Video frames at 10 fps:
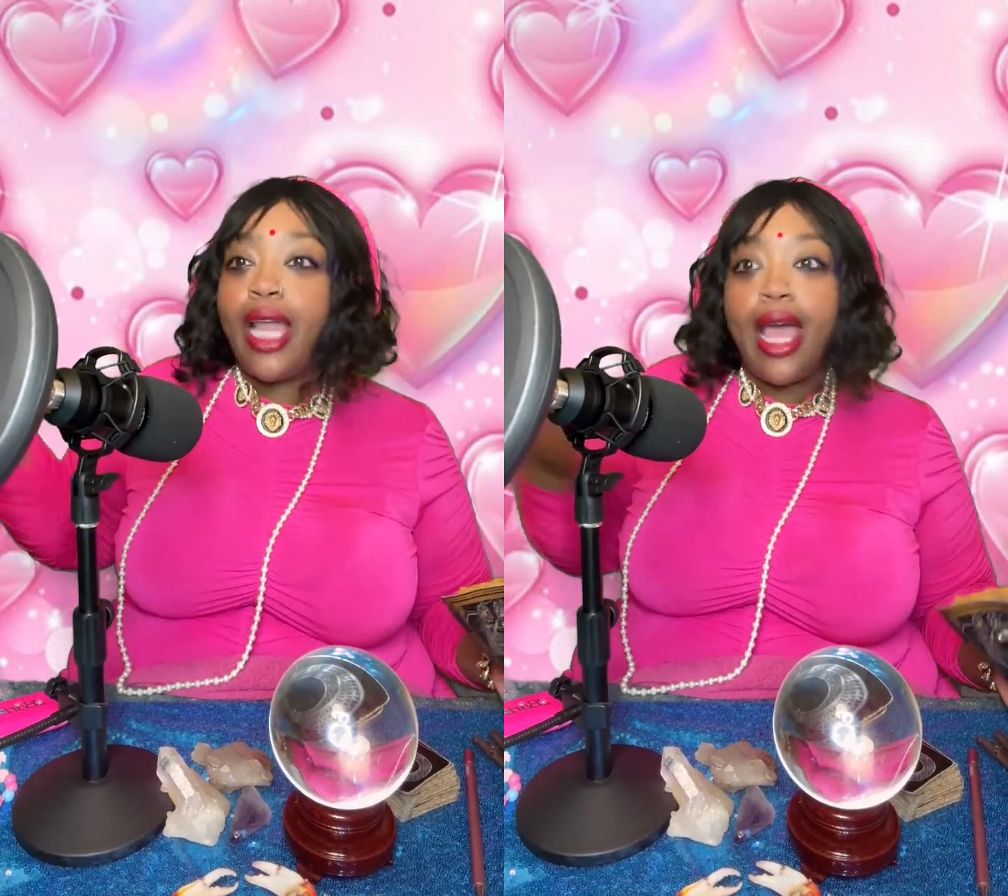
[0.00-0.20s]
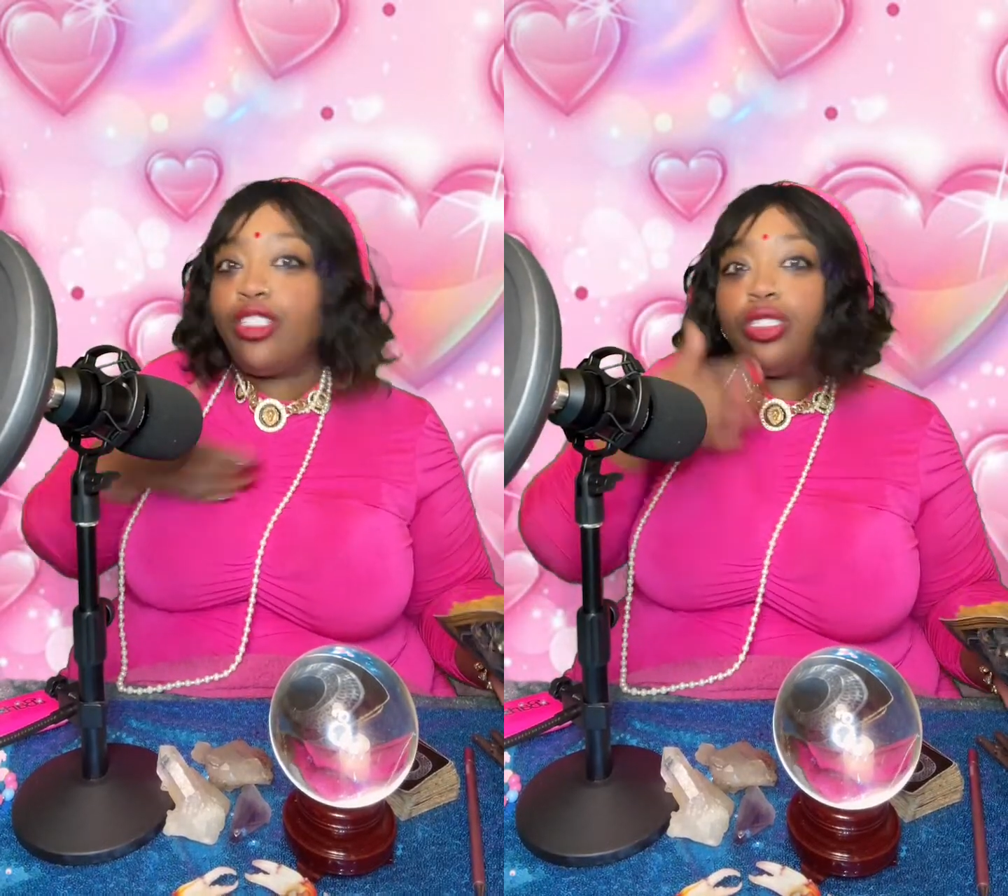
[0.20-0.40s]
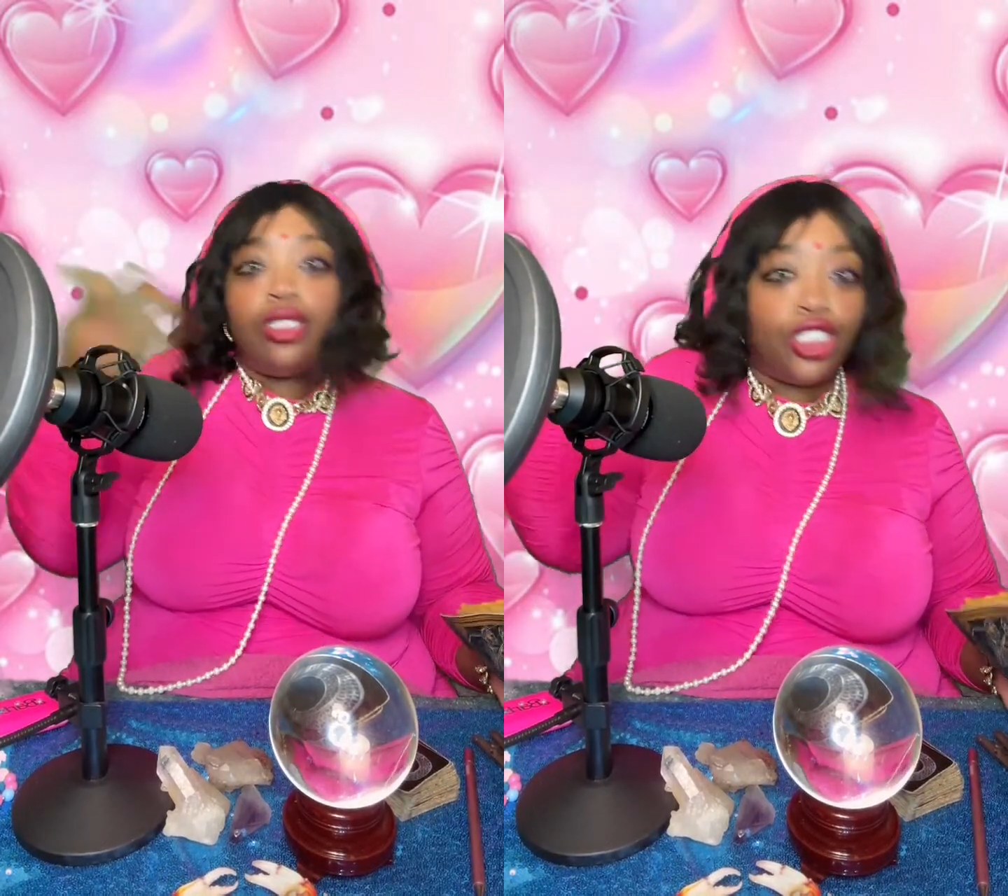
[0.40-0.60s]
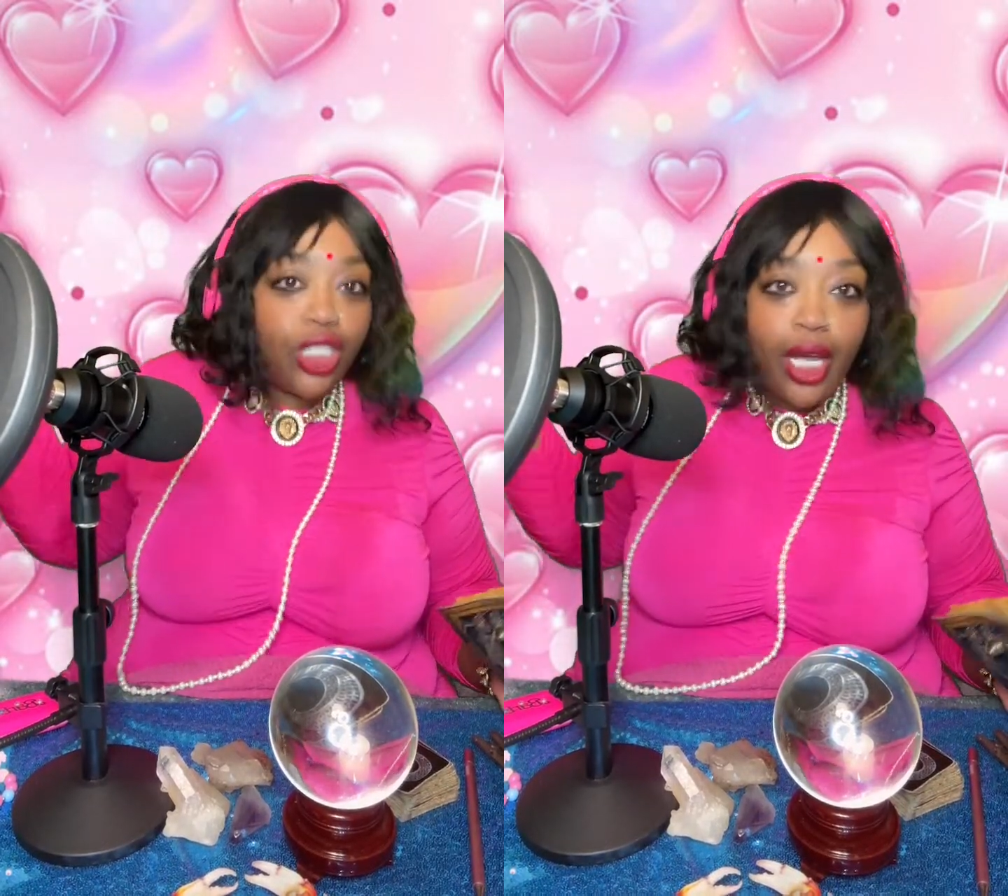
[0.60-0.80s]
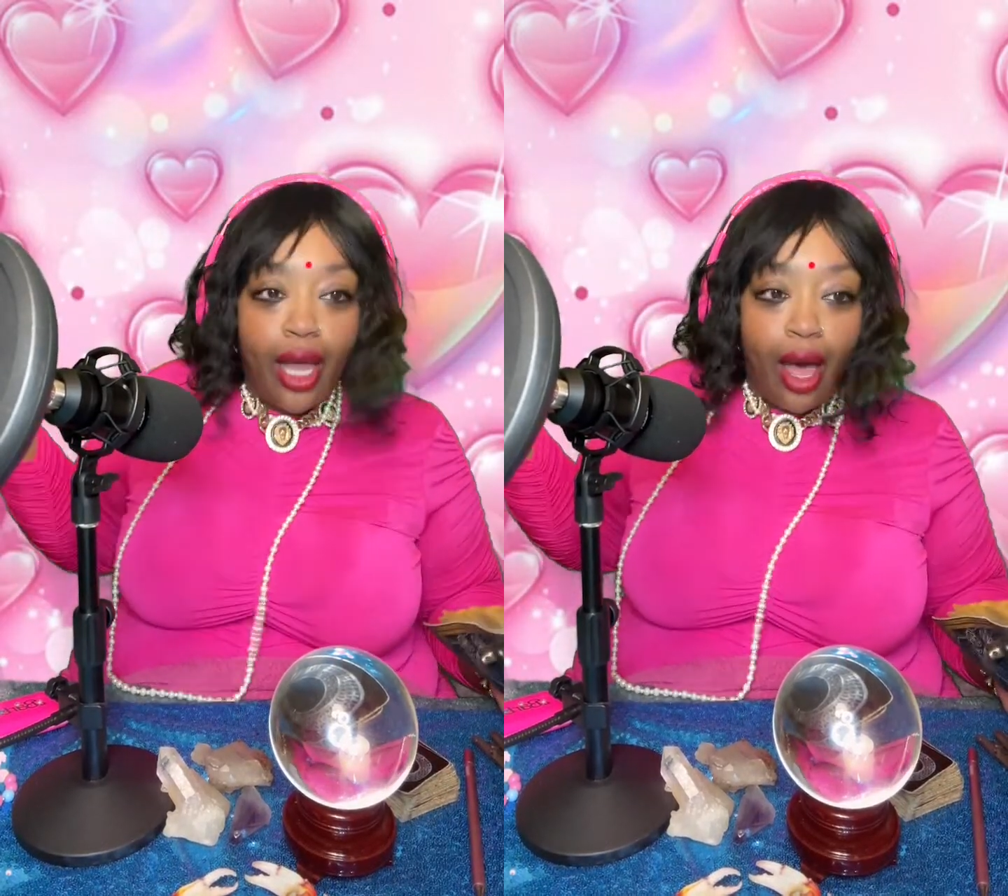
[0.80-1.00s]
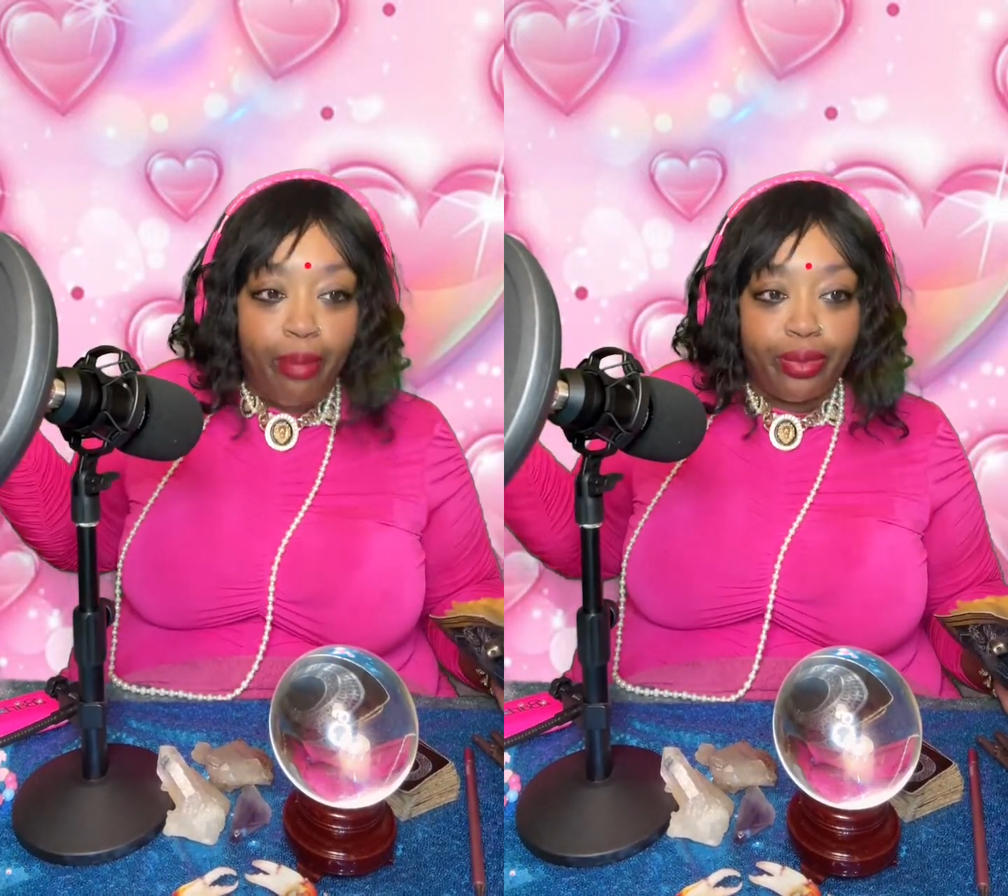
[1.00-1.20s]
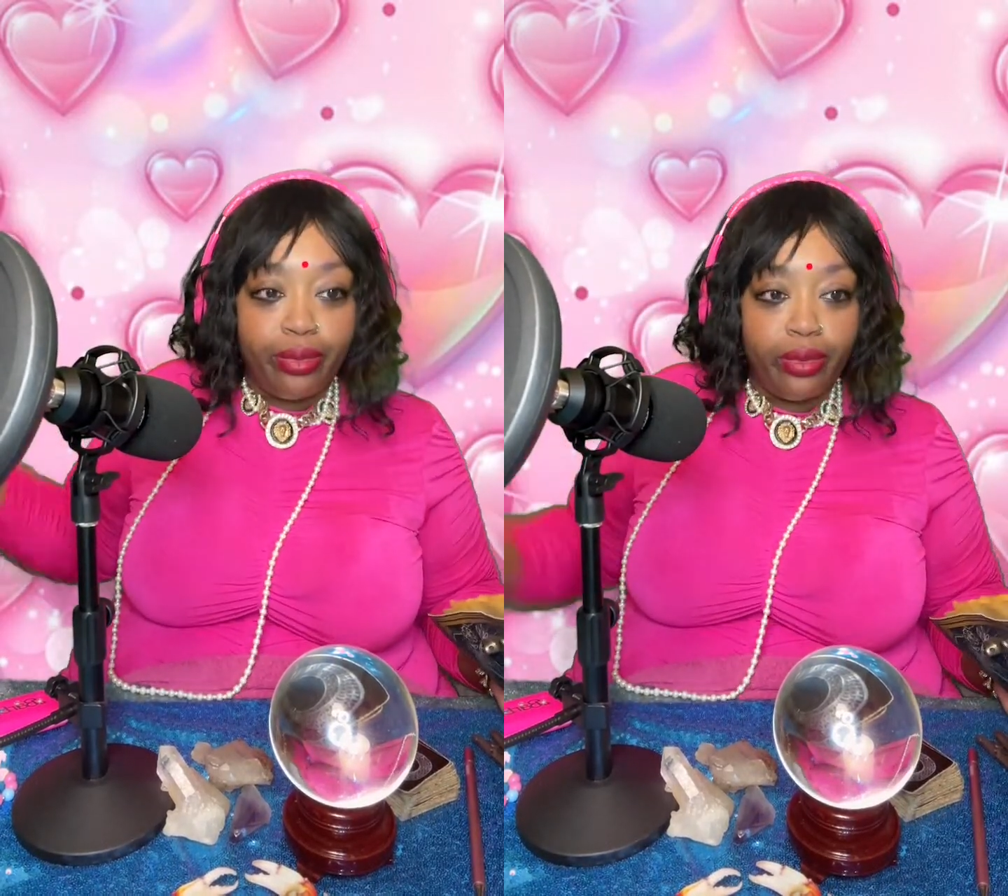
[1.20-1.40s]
that, shut up.